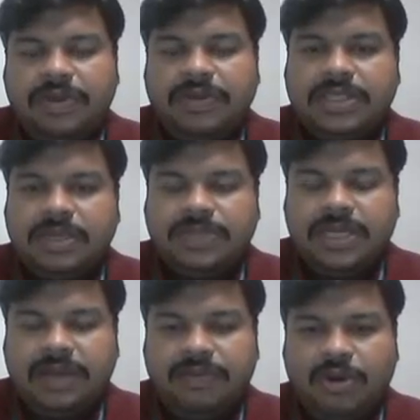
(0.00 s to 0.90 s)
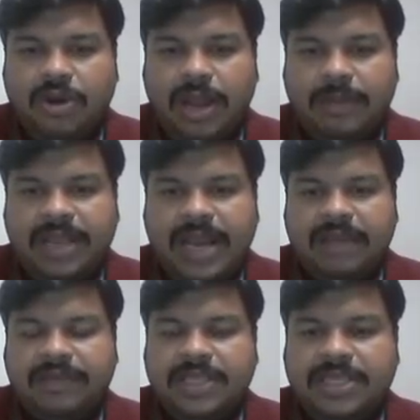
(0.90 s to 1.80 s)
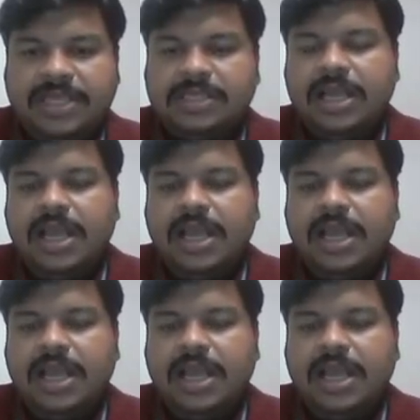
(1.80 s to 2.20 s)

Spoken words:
with some set of programming languages,